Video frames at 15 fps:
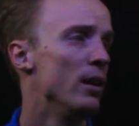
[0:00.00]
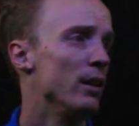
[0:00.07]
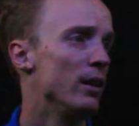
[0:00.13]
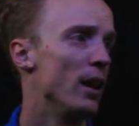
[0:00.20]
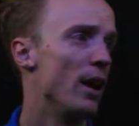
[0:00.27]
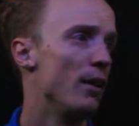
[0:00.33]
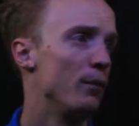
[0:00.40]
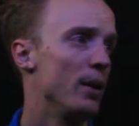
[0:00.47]

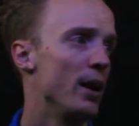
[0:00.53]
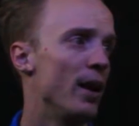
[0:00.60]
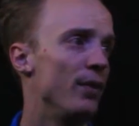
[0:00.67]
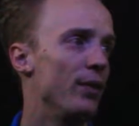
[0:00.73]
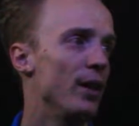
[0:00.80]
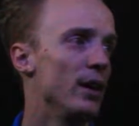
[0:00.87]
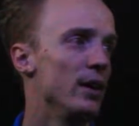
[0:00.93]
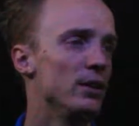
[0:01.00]
Now if we
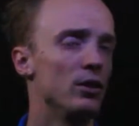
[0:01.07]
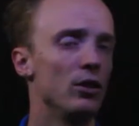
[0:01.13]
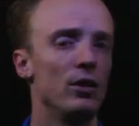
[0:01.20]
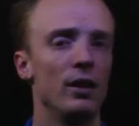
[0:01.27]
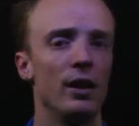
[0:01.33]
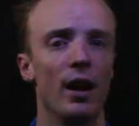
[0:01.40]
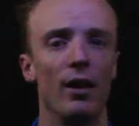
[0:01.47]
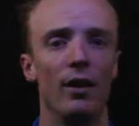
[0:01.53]
add these two
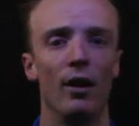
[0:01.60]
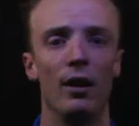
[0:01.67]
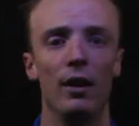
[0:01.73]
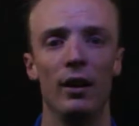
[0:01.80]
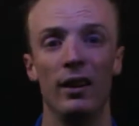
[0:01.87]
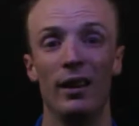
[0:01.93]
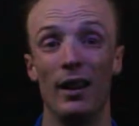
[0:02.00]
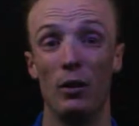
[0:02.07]
together,
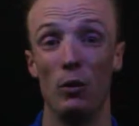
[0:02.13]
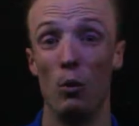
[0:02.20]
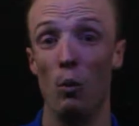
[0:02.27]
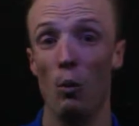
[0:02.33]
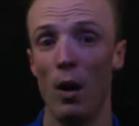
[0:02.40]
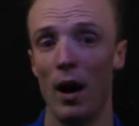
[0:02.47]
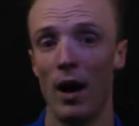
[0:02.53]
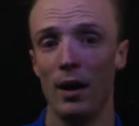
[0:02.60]
it'll equal
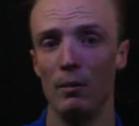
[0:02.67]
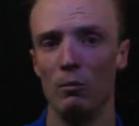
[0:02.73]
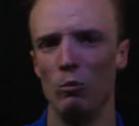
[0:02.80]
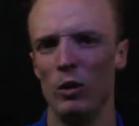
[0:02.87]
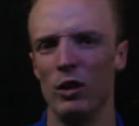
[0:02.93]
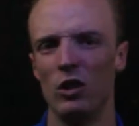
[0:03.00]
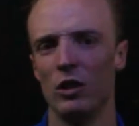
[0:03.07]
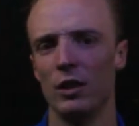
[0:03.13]
1,
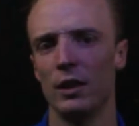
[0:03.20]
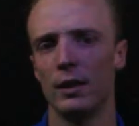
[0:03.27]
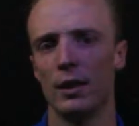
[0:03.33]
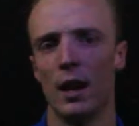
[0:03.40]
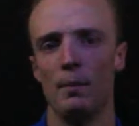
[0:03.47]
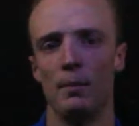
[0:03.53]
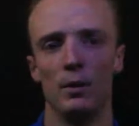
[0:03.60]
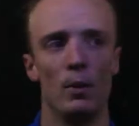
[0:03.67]
which is the
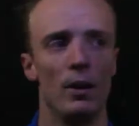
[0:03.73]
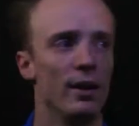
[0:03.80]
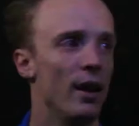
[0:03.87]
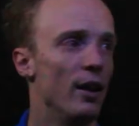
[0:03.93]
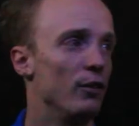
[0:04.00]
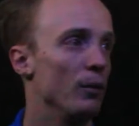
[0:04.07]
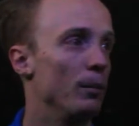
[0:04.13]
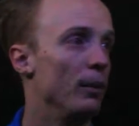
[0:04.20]
same as
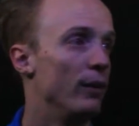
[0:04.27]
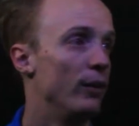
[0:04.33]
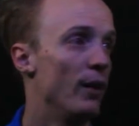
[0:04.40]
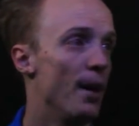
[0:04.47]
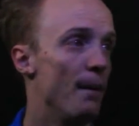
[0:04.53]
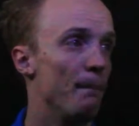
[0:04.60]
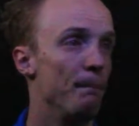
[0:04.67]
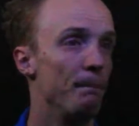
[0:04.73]

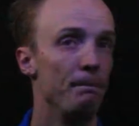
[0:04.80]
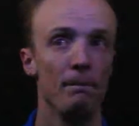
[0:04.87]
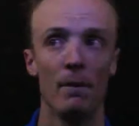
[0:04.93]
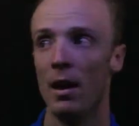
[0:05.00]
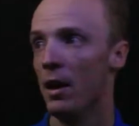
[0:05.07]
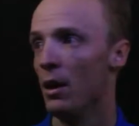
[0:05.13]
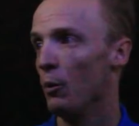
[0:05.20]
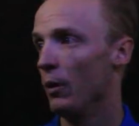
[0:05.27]
100%.
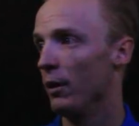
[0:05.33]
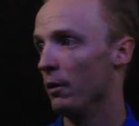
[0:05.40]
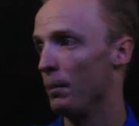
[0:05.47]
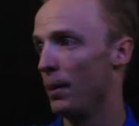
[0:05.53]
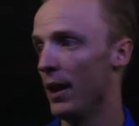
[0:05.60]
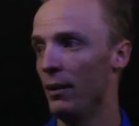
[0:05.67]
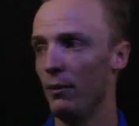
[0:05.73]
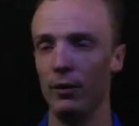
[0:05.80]
We
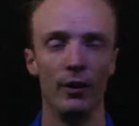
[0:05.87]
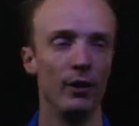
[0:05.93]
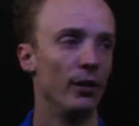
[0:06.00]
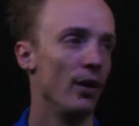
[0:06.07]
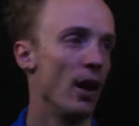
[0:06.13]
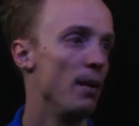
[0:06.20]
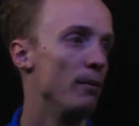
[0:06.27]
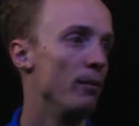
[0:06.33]
repeat for the
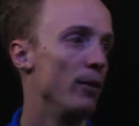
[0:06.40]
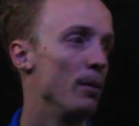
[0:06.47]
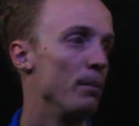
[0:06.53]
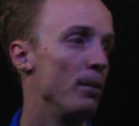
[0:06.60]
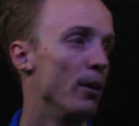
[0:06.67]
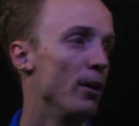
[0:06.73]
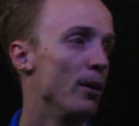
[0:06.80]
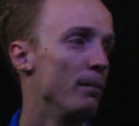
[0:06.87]
same for the
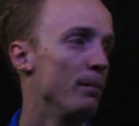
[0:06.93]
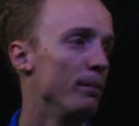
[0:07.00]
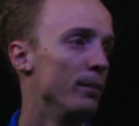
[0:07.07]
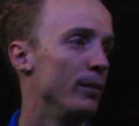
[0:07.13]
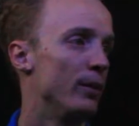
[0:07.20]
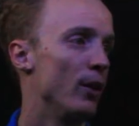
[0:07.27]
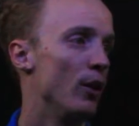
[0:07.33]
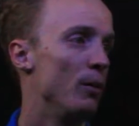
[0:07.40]
bottom,
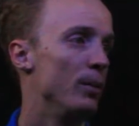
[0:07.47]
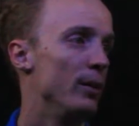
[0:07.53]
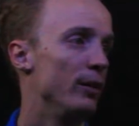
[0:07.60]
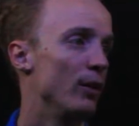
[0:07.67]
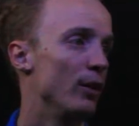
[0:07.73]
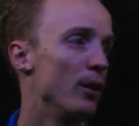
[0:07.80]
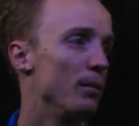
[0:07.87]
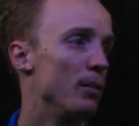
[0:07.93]
so it'll be
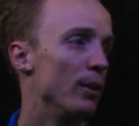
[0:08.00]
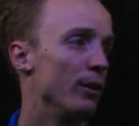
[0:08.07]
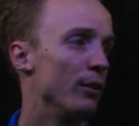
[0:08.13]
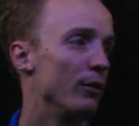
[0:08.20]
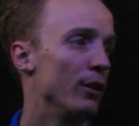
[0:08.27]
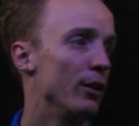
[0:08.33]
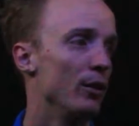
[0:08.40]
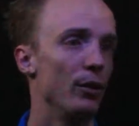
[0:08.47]
0.3
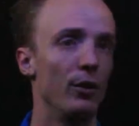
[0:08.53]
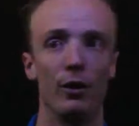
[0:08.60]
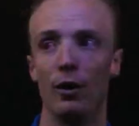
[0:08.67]
or